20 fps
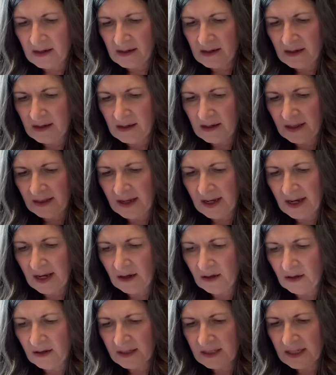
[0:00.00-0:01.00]
I think I
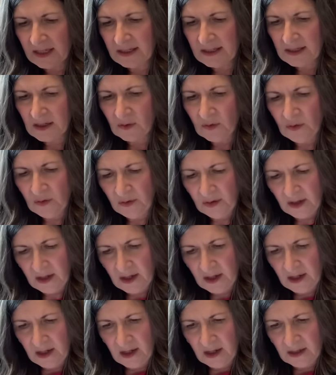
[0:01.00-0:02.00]
looked and said, ooh,
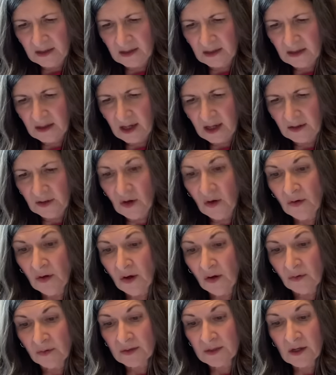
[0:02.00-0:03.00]
it's a lot. No,
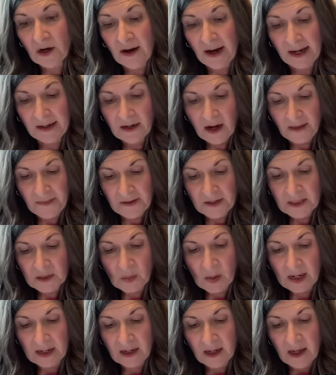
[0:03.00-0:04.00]
no, sorry, not this
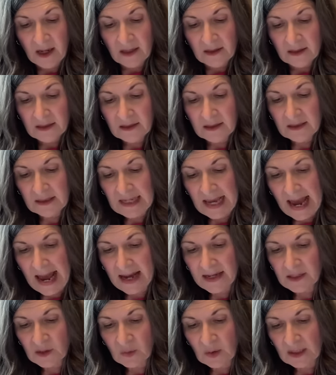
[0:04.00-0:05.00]
one. This is
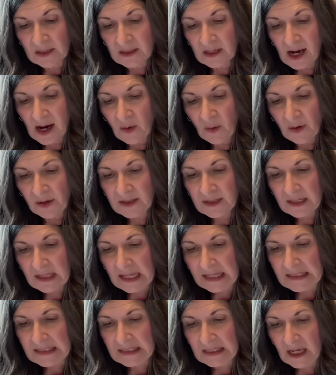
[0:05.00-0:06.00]
Gast Weeks Dye Works
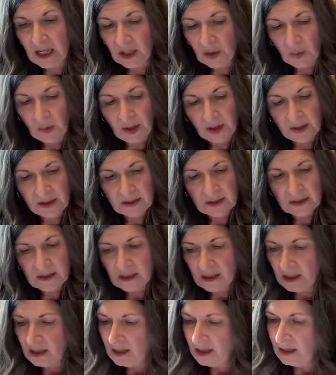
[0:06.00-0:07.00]
Classic Color Works.
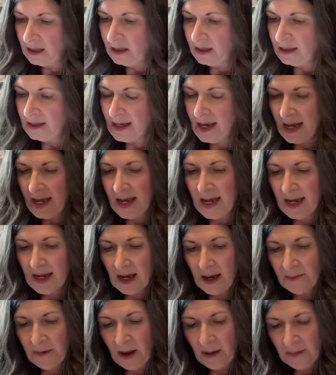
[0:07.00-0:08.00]
Yay,
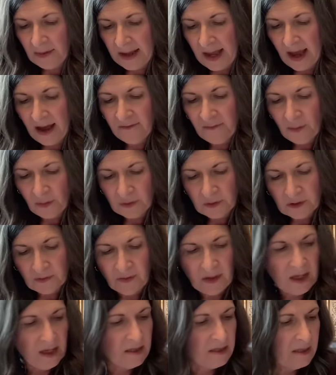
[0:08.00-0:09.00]
I probably have most of
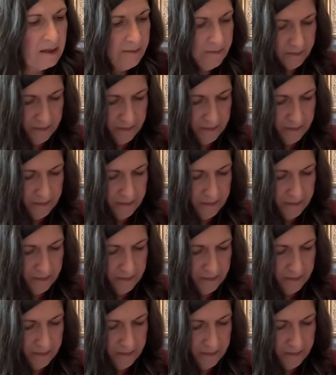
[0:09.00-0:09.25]
these.